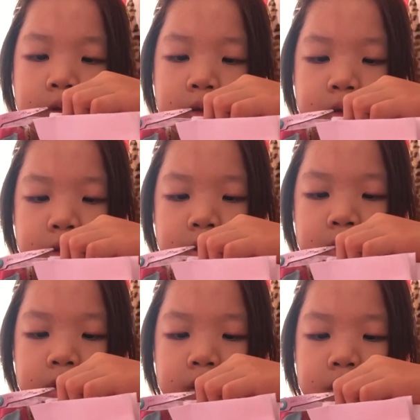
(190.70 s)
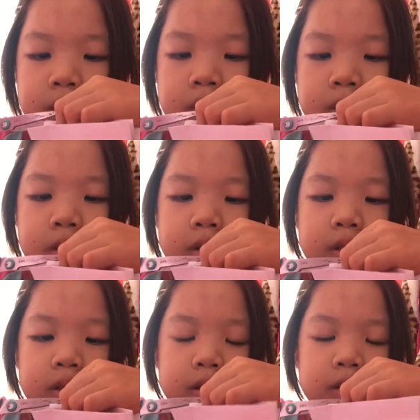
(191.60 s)

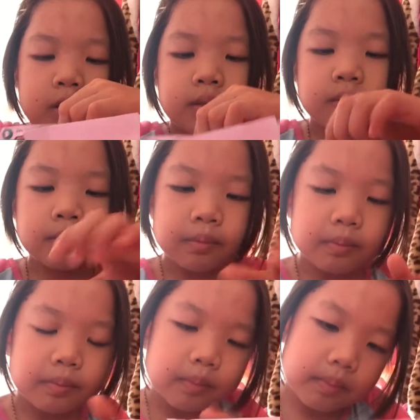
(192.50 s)
(silence)